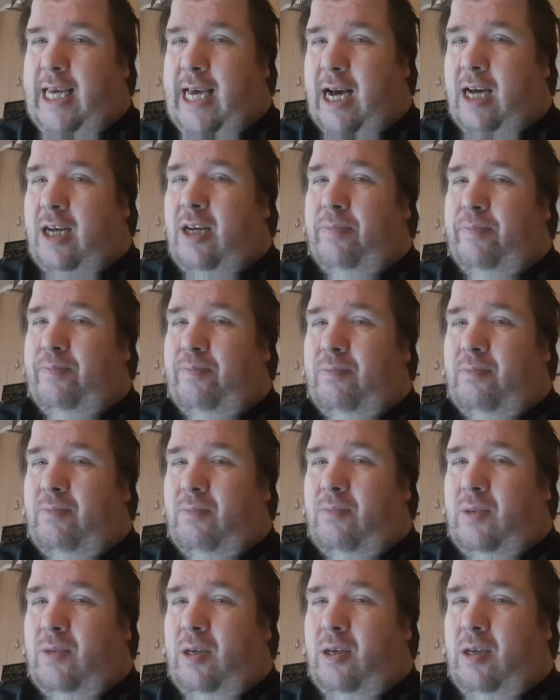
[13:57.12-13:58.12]
Yeah,
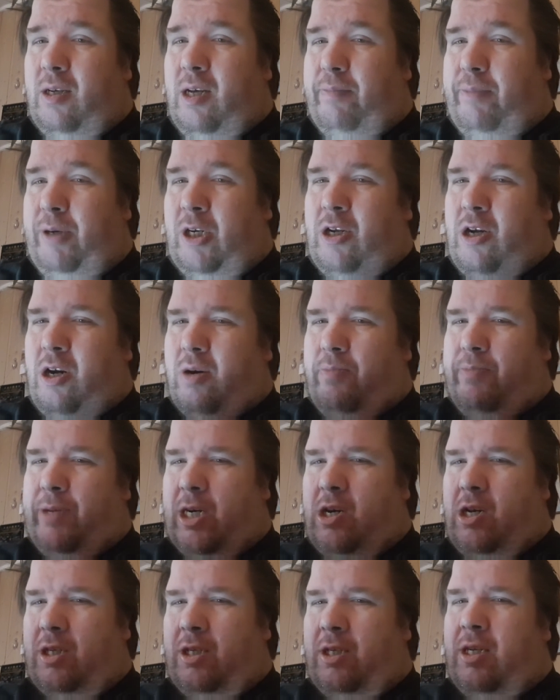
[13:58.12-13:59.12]

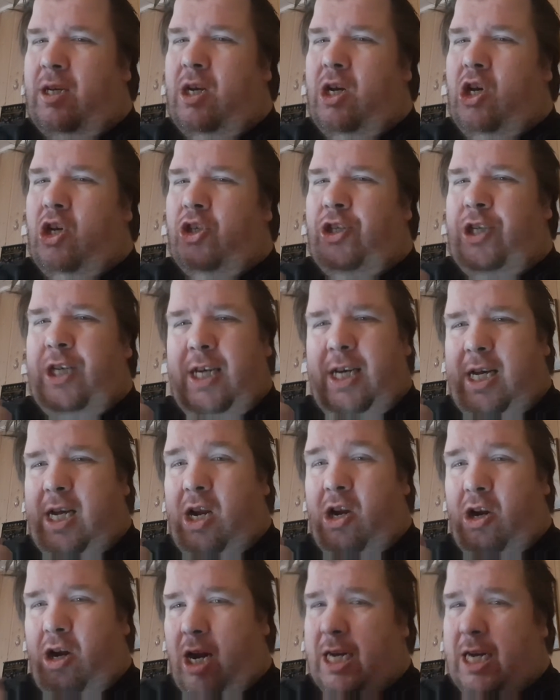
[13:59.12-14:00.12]
because she
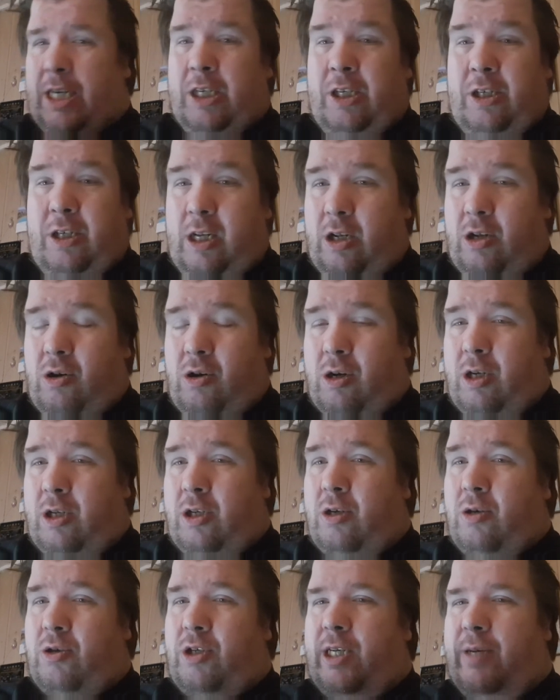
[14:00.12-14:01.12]
likes the
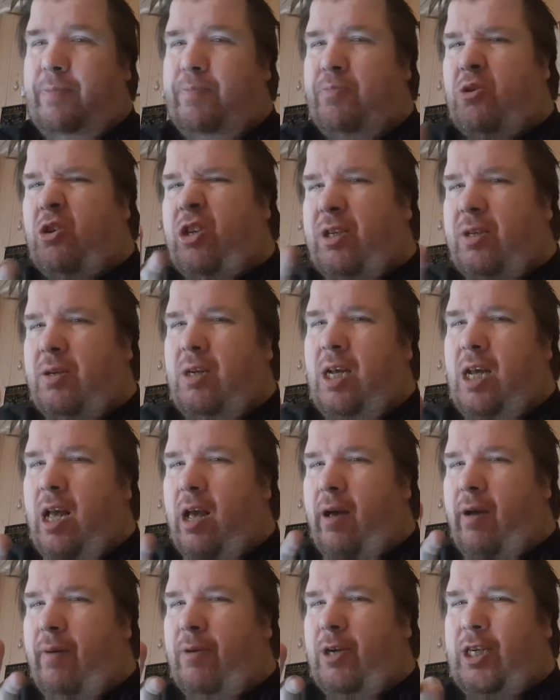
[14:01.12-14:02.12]
dog, so
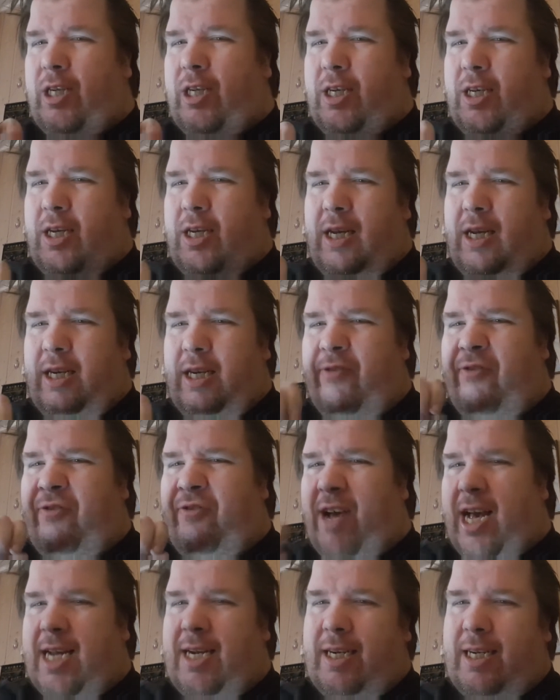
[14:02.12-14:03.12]
she
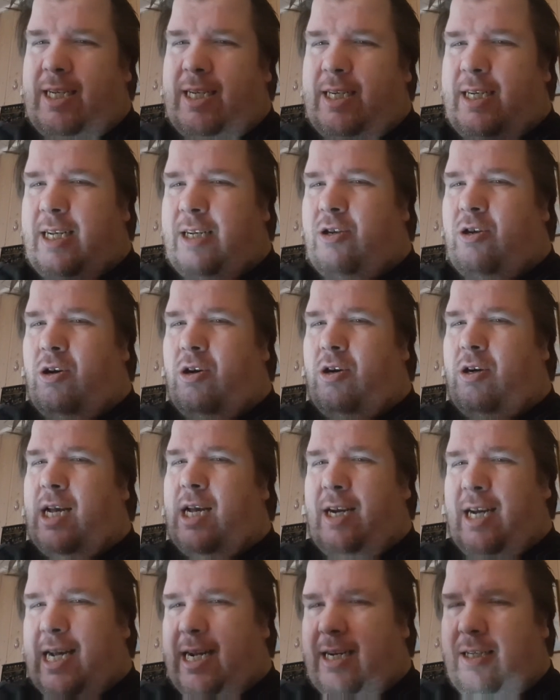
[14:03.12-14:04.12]
defended the dog
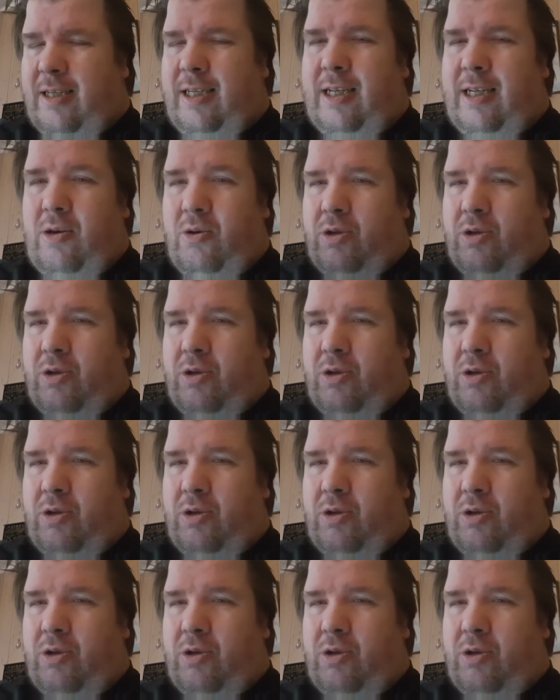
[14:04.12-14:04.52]
against